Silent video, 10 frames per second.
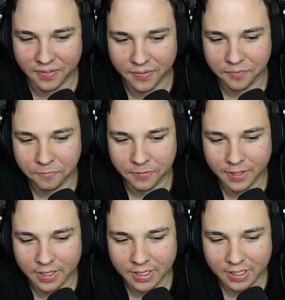you do
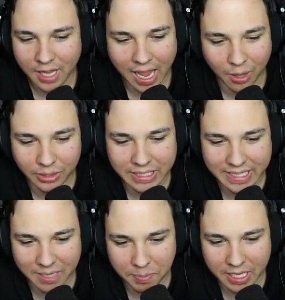it? I only
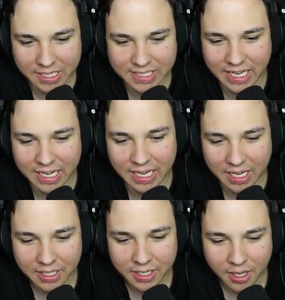did it because Tina,